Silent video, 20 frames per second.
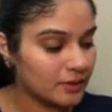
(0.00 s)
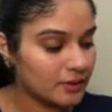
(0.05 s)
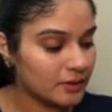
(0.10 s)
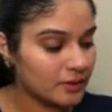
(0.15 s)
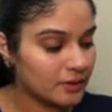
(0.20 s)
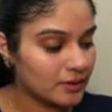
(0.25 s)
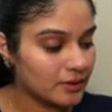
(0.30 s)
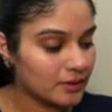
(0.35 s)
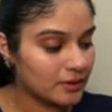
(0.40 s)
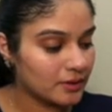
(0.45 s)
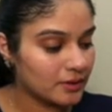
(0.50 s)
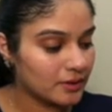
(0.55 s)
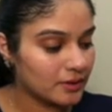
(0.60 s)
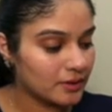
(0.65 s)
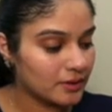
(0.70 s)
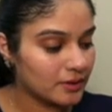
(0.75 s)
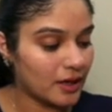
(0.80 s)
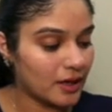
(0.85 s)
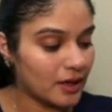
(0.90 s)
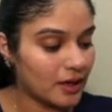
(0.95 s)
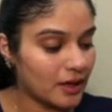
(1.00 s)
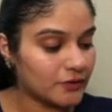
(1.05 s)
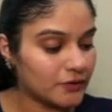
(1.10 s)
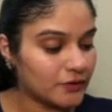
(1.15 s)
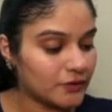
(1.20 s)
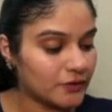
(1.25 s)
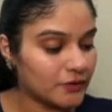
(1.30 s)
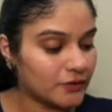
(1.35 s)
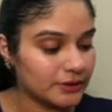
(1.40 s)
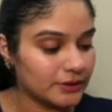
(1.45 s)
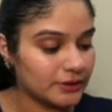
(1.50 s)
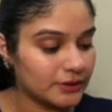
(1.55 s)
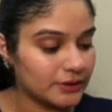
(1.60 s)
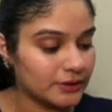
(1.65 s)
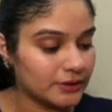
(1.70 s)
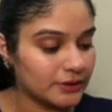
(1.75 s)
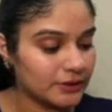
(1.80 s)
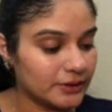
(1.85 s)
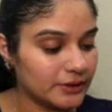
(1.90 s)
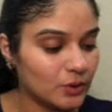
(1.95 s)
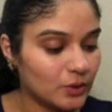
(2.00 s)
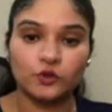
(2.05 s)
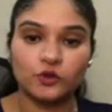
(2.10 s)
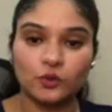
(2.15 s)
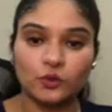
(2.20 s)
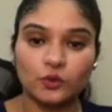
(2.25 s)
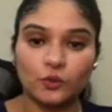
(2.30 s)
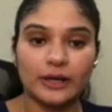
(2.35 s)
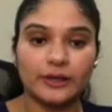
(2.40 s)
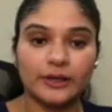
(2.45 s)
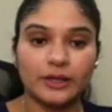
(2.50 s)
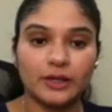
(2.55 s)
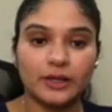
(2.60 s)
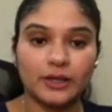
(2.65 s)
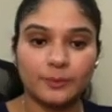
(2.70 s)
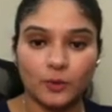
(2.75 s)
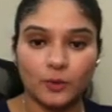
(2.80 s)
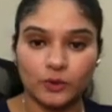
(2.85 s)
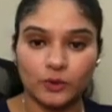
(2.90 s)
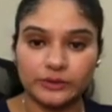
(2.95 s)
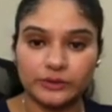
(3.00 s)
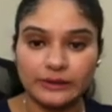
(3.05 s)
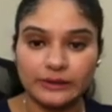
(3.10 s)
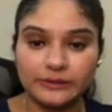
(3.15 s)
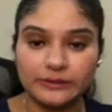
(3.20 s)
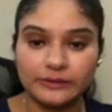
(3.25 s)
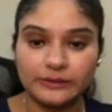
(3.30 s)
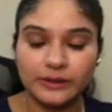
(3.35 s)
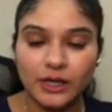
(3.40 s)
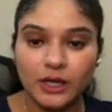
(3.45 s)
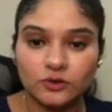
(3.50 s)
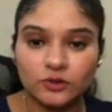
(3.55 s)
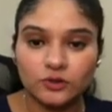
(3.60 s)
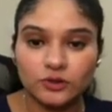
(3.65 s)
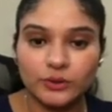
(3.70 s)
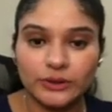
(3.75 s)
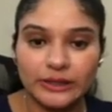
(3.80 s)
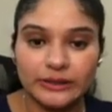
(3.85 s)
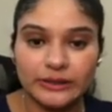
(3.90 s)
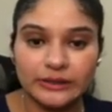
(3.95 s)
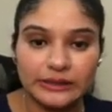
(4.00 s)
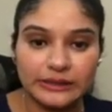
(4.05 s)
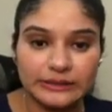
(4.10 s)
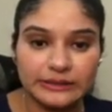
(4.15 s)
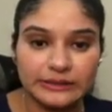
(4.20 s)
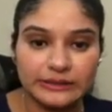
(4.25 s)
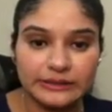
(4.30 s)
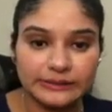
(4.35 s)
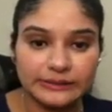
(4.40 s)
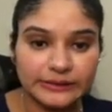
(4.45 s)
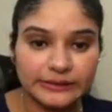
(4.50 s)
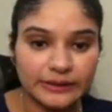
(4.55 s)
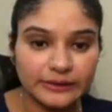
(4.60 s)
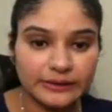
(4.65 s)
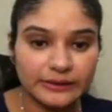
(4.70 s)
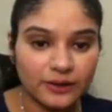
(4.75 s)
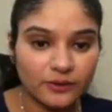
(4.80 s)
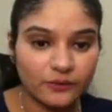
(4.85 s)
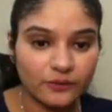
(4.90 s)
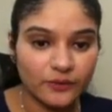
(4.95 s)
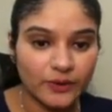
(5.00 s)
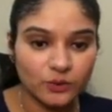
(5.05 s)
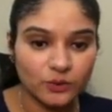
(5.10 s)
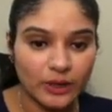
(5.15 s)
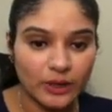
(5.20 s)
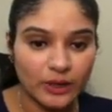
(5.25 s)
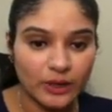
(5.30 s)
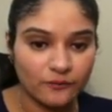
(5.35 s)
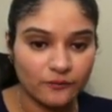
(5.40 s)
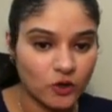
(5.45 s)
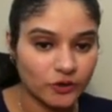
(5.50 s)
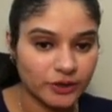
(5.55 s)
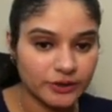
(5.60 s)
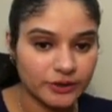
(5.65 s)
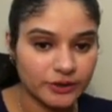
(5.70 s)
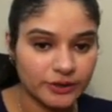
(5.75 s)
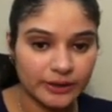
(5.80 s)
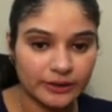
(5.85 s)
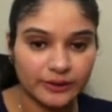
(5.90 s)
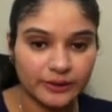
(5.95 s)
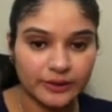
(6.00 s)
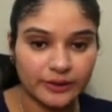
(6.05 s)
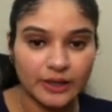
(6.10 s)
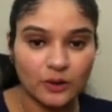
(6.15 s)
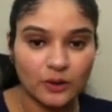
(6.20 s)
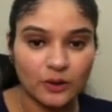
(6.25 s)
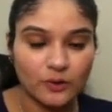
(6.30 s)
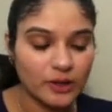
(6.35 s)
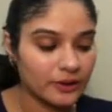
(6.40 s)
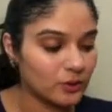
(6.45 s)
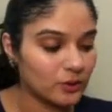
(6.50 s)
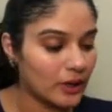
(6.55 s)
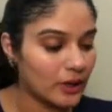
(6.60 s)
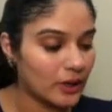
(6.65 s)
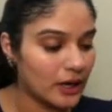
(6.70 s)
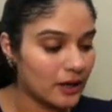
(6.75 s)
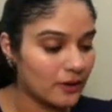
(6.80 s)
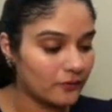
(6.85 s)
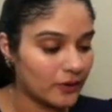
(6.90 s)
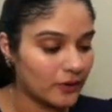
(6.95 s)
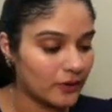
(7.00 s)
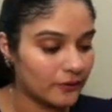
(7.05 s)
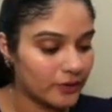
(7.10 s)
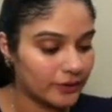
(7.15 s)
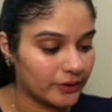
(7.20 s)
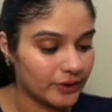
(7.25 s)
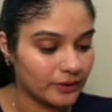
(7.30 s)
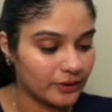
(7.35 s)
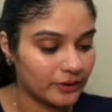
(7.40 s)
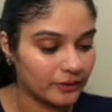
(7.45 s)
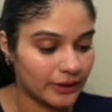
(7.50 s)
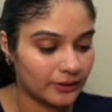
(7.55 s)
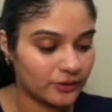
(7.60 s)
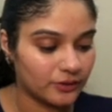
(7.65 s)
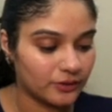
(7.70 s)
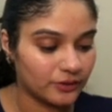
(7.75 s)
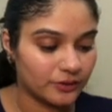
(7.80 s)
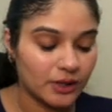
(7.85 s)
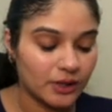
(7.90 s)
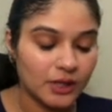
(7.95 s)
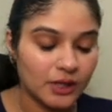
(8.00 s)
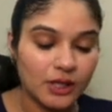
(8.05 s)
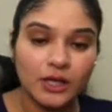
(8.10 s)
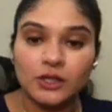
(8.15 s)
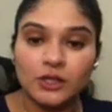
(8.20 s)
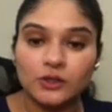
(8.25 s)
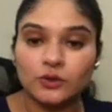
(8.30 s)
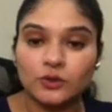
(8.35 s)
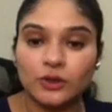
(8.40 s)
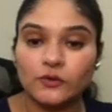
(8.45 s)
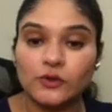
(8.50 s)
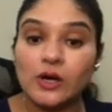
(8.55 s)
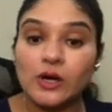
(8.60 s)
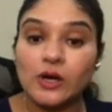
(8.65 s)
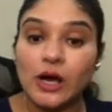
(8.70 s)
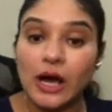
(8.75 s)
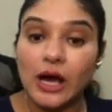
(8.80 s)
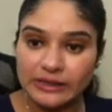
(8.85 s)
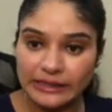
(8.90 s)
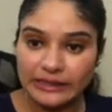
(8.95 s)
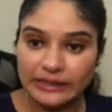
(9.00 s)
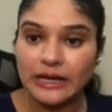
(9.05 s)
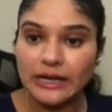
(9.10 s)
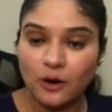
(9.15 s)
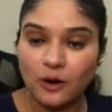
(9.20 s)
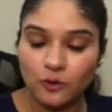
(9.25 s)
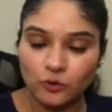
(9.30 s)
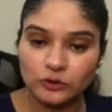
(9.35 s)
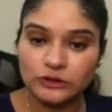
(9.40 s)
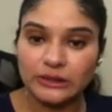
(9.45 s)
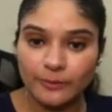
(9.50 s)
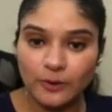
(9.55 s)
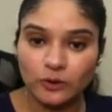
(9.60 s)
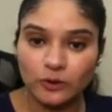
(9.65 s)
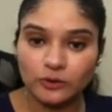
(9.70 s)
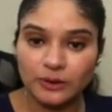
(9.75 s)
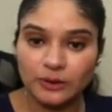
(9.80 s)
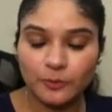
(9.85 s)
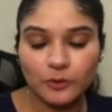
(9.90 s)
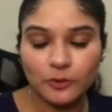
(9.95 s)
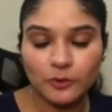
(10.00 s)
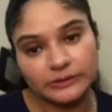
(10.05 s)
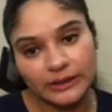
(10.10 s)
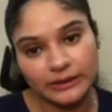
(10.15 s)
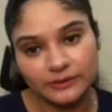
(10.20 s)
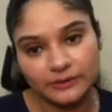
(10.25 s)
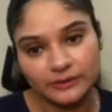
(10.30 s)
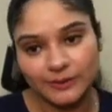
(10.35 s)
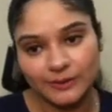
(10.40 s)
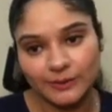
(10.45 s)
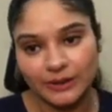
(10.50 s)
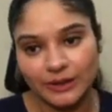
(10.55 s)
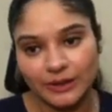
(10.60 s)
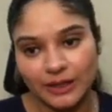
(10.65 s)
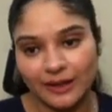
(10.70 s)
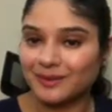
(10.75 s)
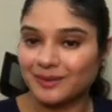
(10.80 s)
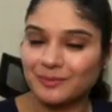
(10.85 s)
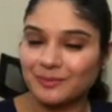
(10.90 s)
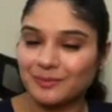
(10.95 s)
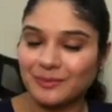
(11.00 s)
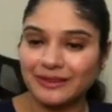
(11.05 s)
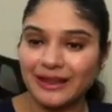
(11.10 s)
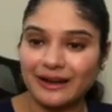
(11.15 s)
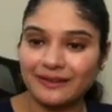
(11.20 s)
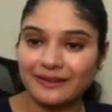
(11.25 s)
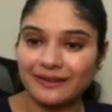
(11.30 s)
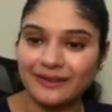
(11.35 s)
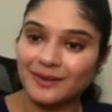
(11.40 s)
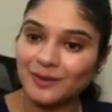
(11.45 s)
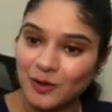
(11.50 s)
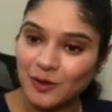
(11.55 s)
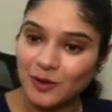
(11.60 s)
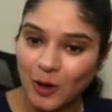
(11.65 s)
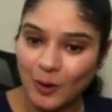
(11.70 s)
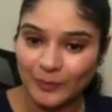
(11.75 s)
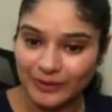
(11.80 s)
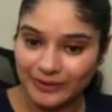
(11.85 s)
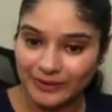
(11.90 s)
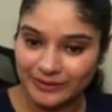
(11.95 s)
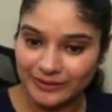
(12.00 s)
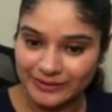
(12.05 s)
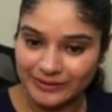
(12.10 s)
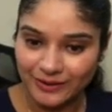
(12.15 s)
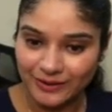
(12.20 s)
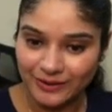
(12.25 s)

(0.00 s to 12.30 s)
And after this you have the Oswald process. So you can clearly see that when you have water trickling down and you have everything right here. So if you have any doubts about the process, you can ask me that in the comment section.